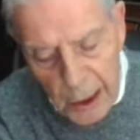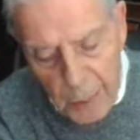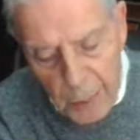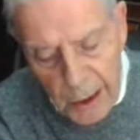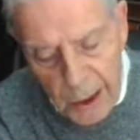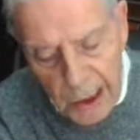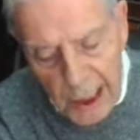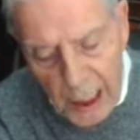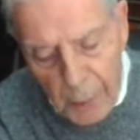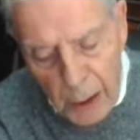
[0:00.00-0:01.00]
inasmuch
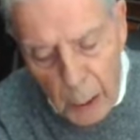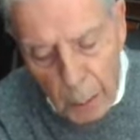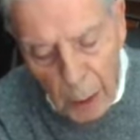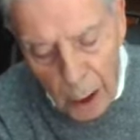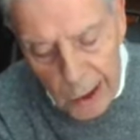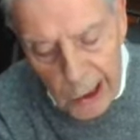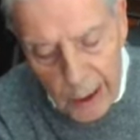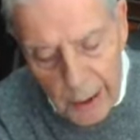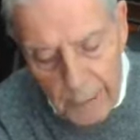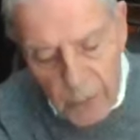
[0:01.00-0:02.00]
as I am an
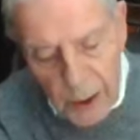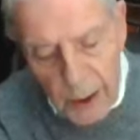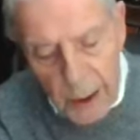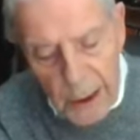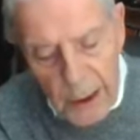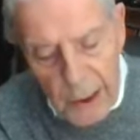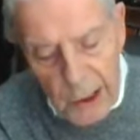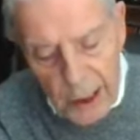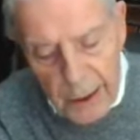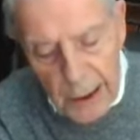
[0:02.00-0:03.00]
apostle to
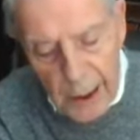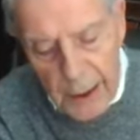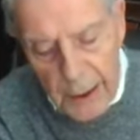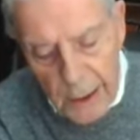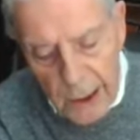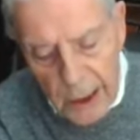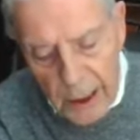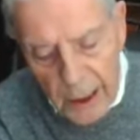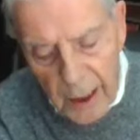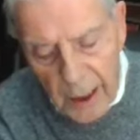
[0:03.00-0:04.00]
the Gentiles.